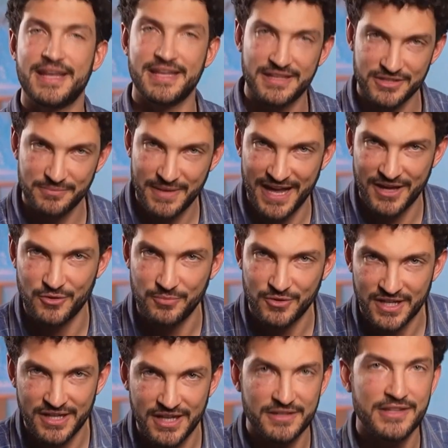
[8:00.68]
heated tobacco
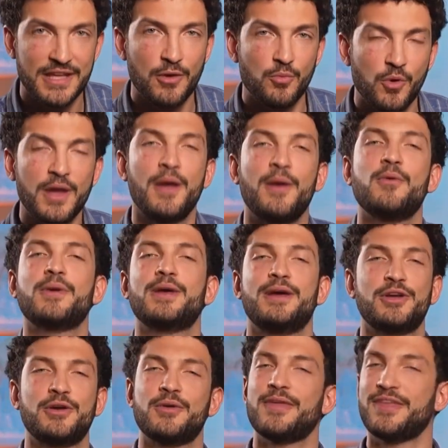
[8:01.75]
products and one on
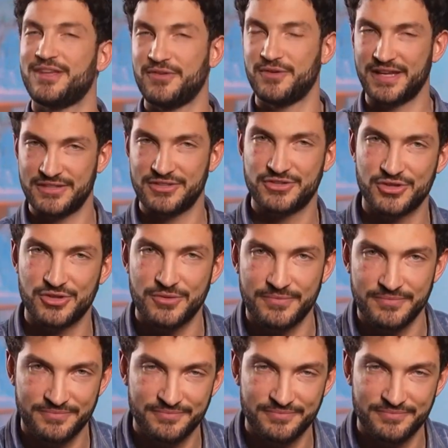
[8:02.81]
traditional cigarettes too.